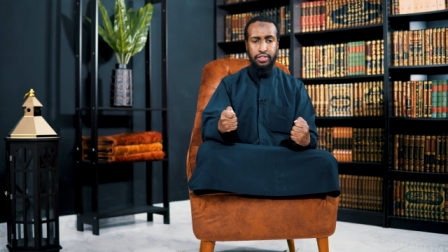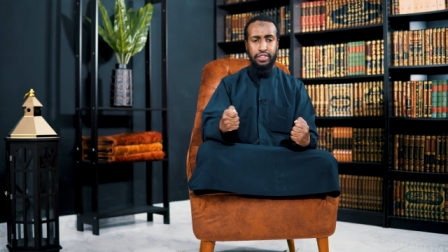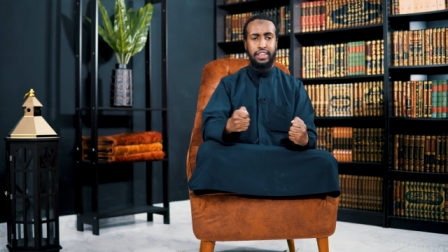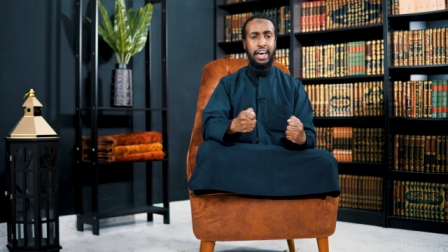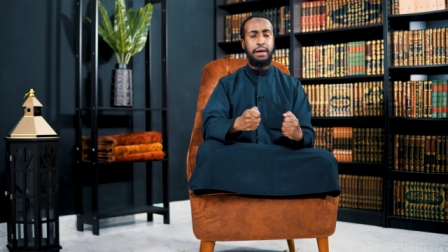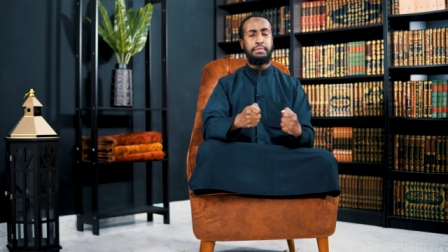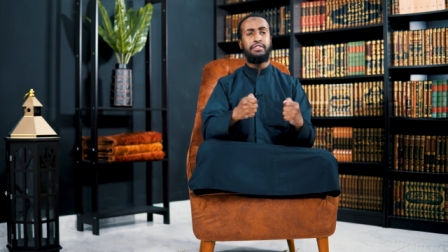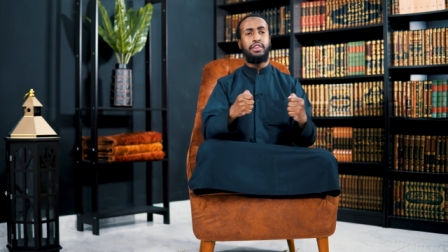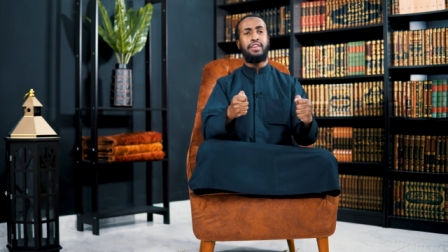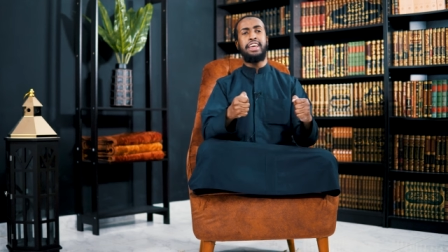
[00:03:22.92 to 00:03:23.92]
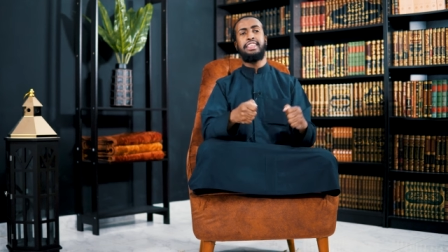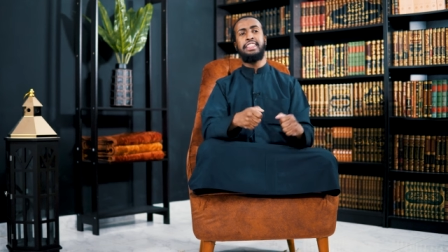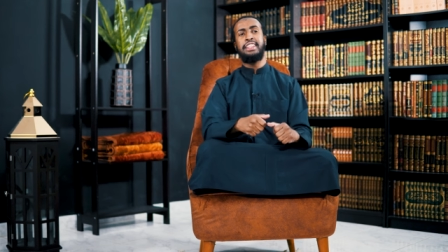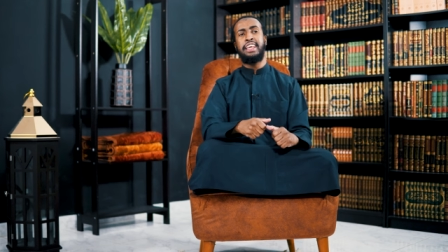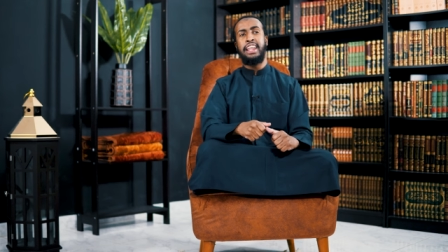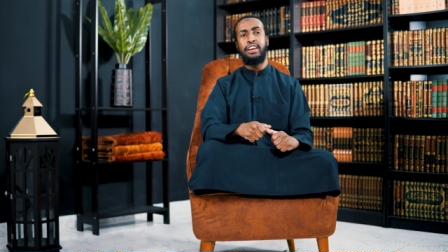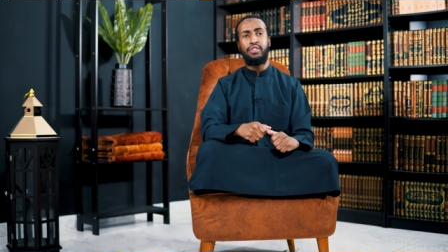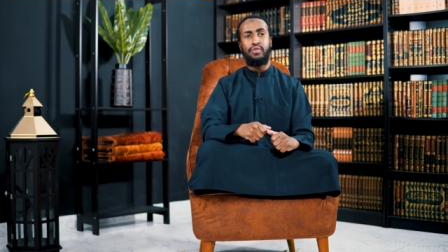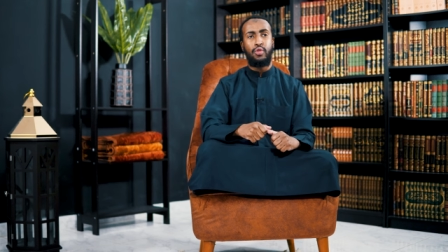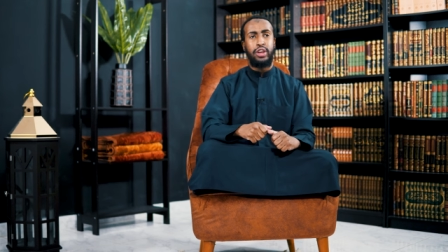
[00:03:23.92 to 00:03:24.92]
the is to write in the
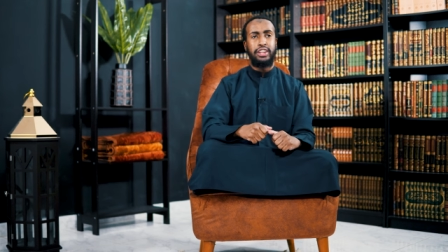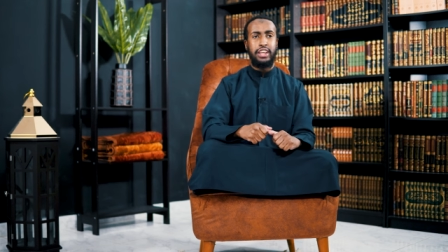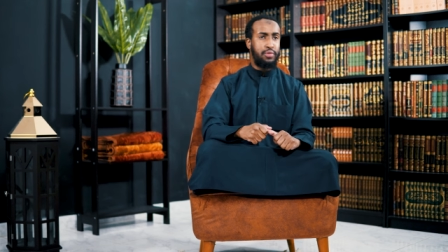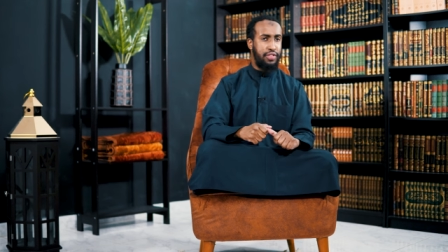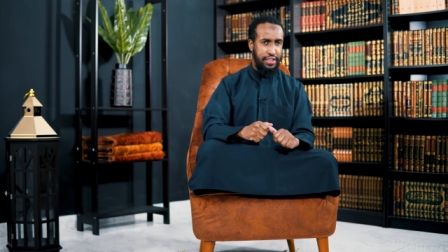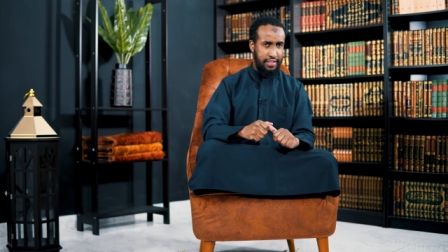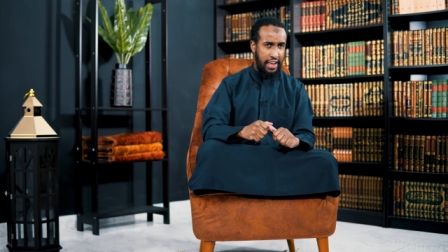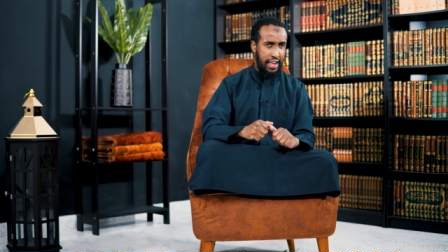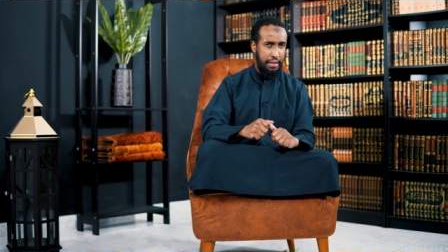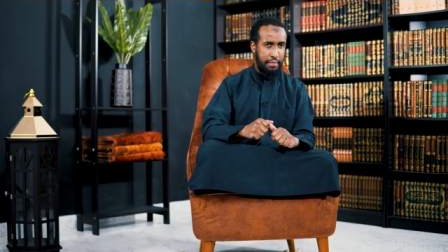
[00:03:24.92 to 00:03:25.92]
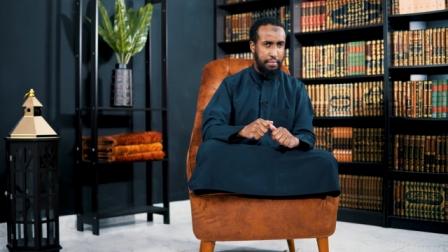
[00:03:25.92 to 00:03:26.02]
dialect of Quraysh. That's what they're saying.